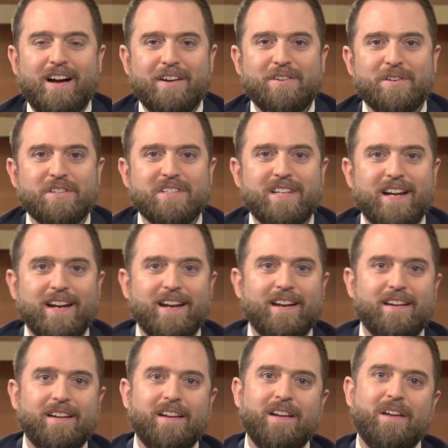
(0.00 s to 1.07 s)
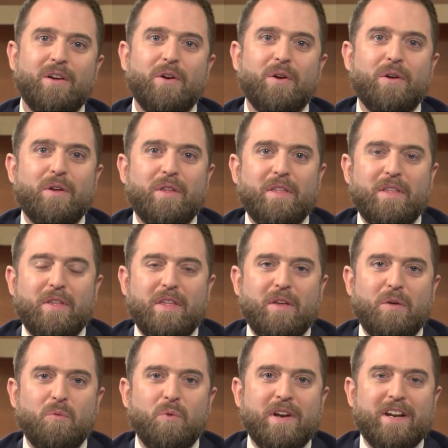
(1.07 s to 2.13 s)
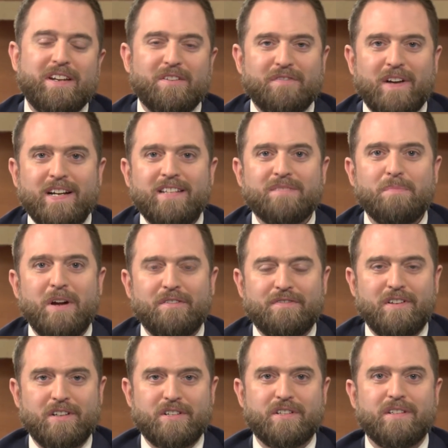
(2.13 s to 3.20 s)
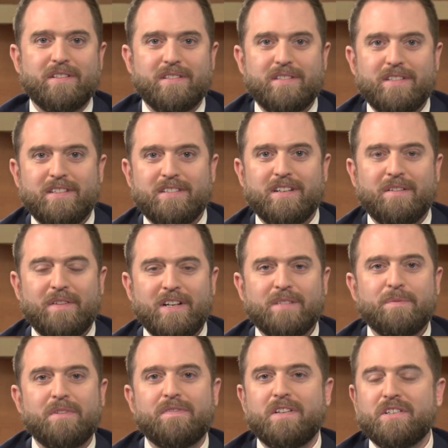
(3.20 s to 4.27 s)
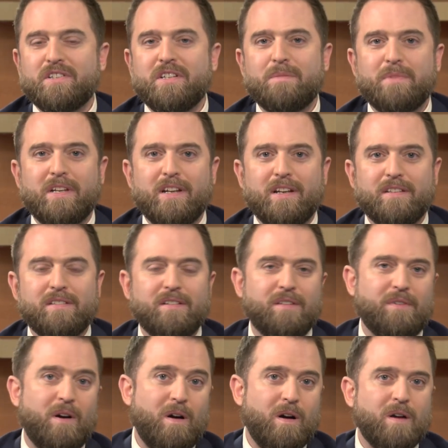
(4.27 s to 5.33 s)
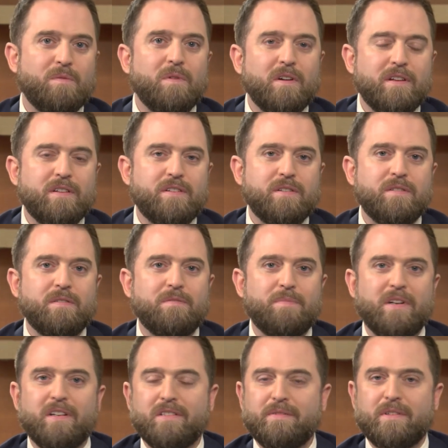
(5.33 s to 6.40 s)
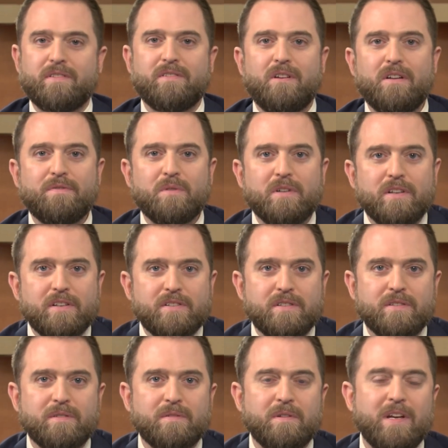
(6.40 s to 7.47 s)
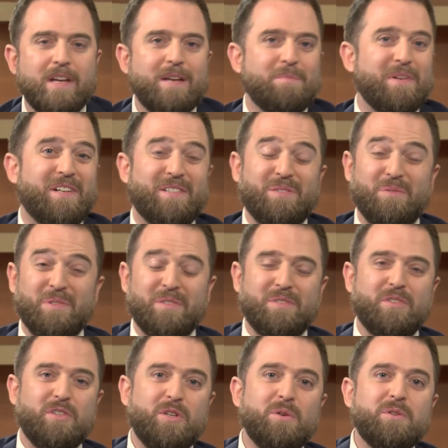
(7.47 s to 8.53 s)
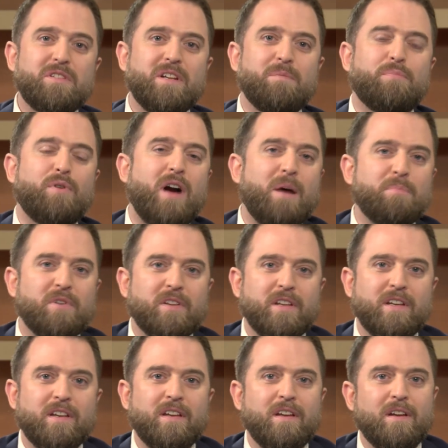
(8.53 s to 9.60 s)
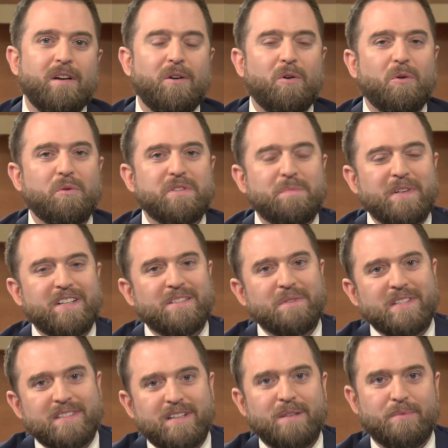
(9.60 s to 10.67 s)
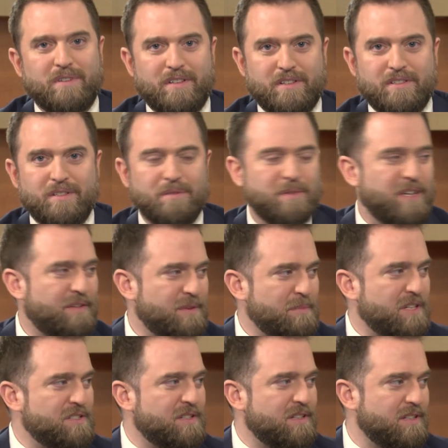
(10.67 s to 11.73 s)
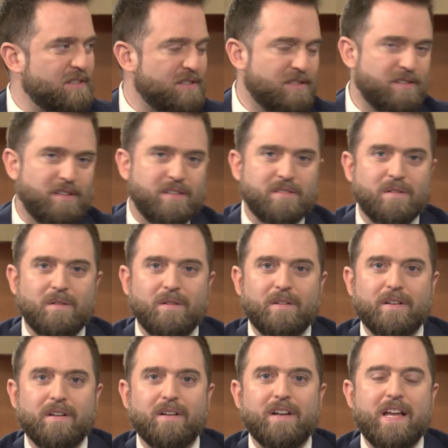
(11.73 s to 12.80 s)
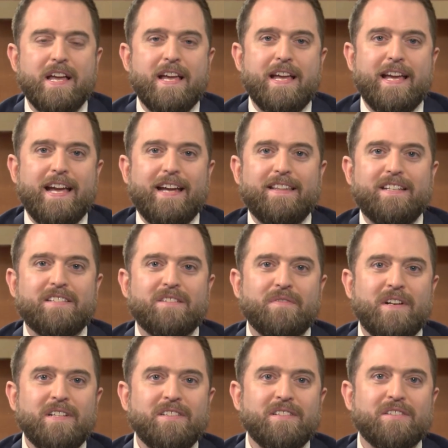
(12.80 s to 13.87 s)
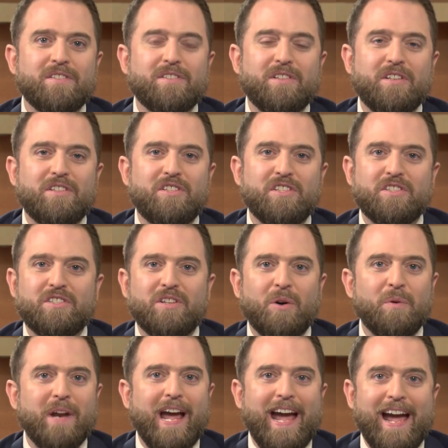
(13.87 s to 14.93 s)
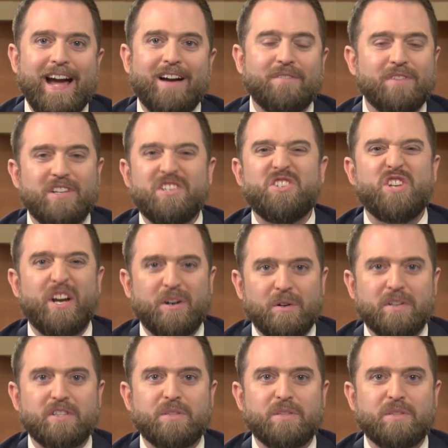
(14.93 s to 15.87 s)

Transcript: understand when a device malfunctions. Is the device malfunctioning because of a hardware issue, because of a software issue, because it was used improperly, or was it because of a cyber issue? Kevin mentioned this earlier. And these devices just don't have, generally